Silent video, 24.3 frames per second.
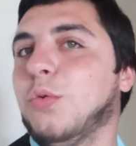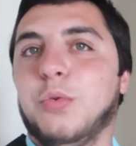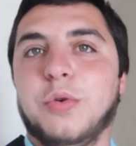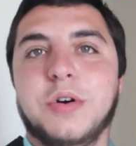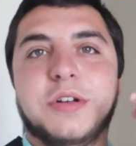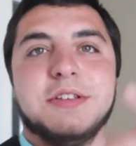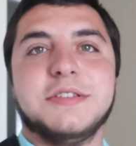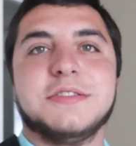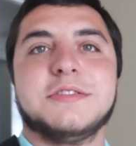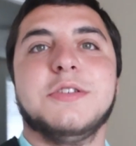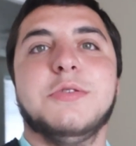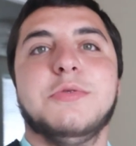
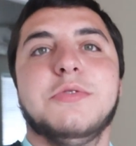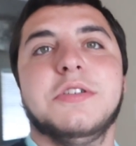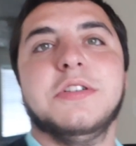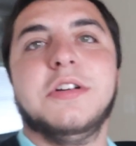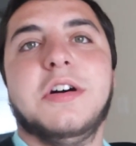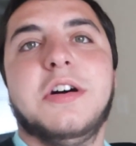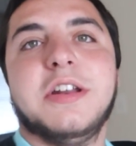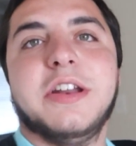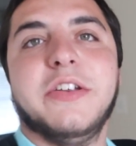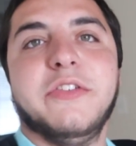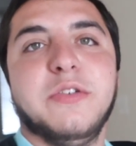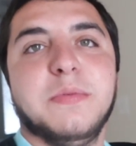What is
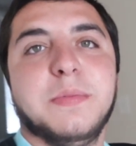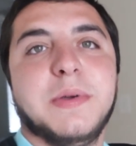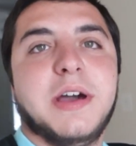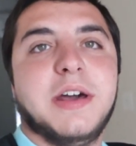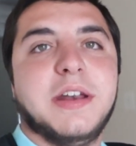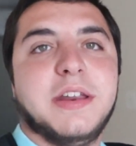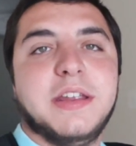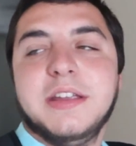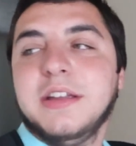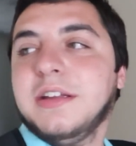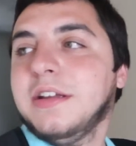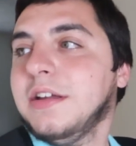going on
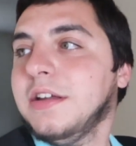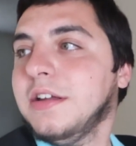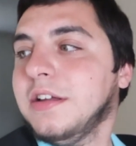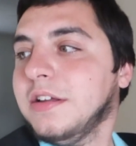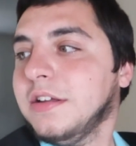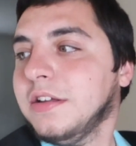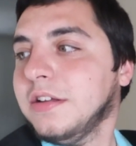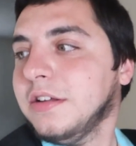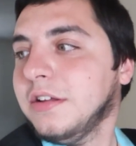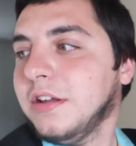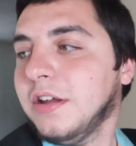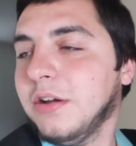everybody?
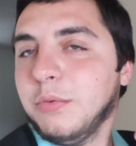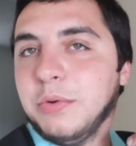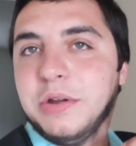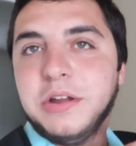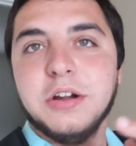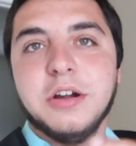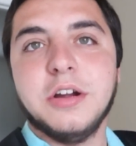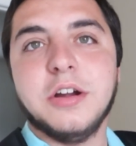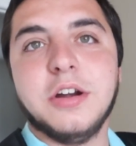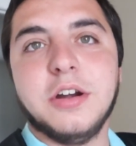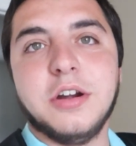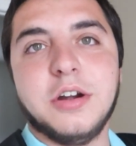
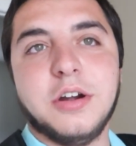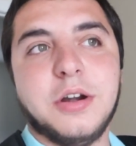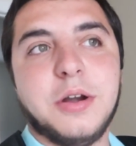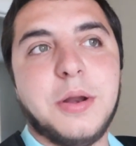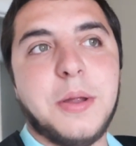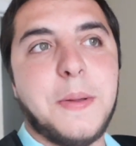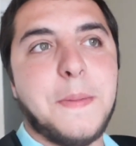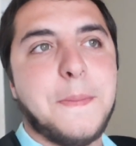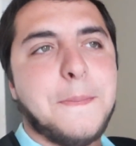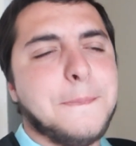We are